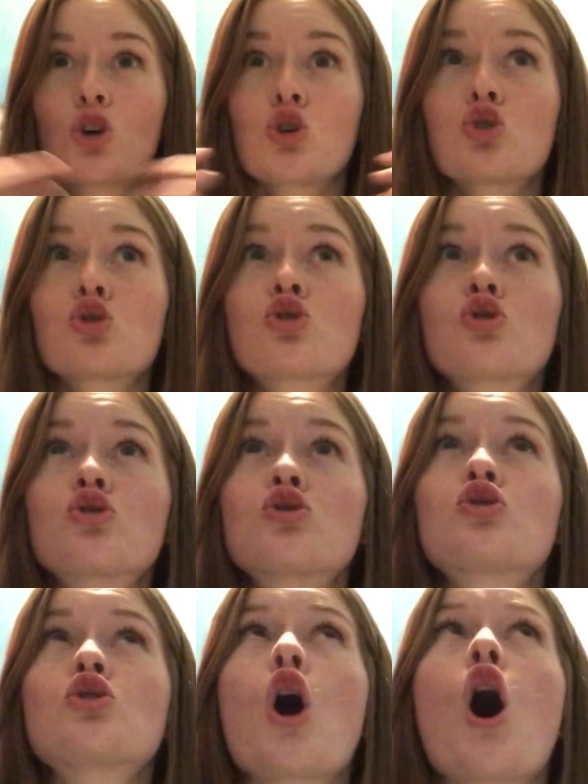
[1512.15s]

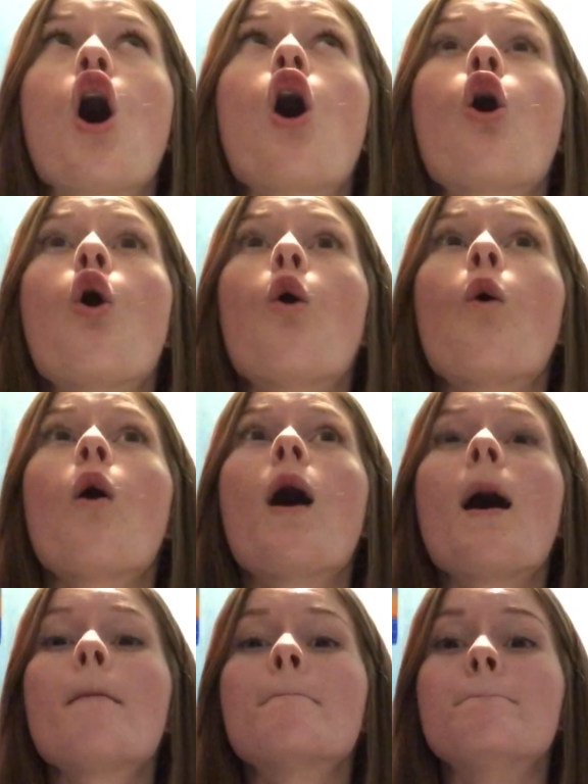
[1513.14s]
so
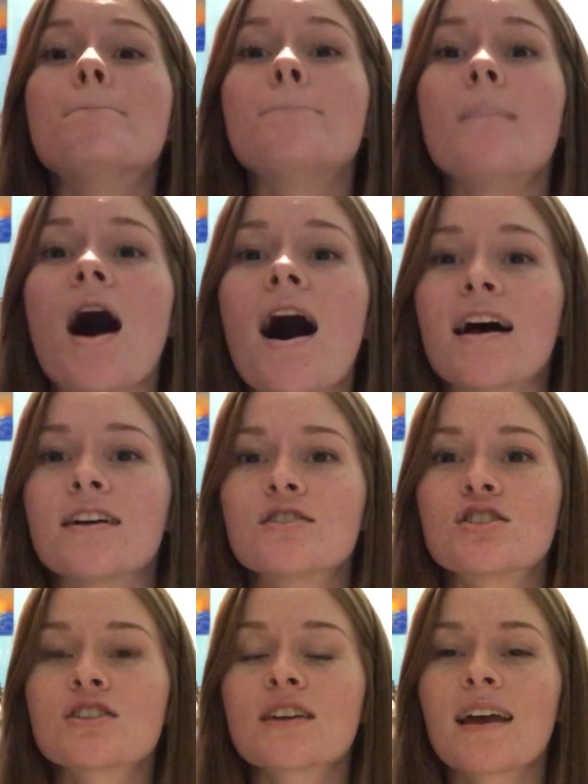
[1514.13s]

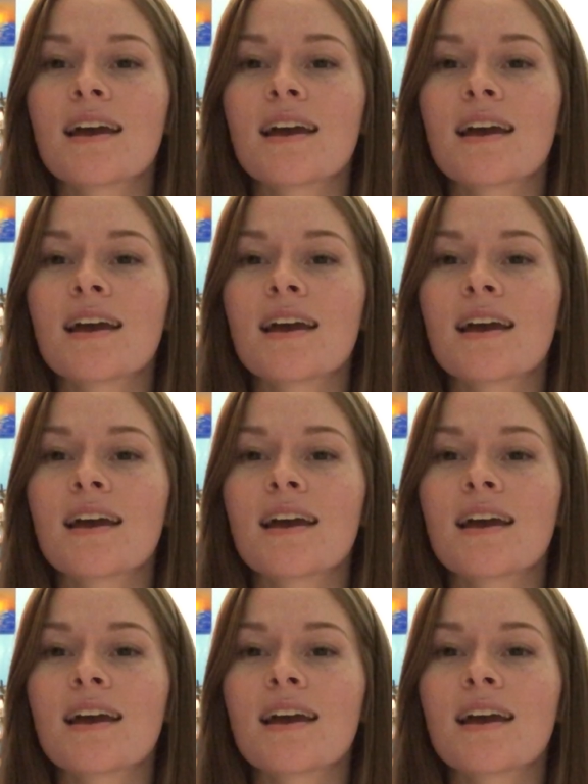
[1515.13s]
much,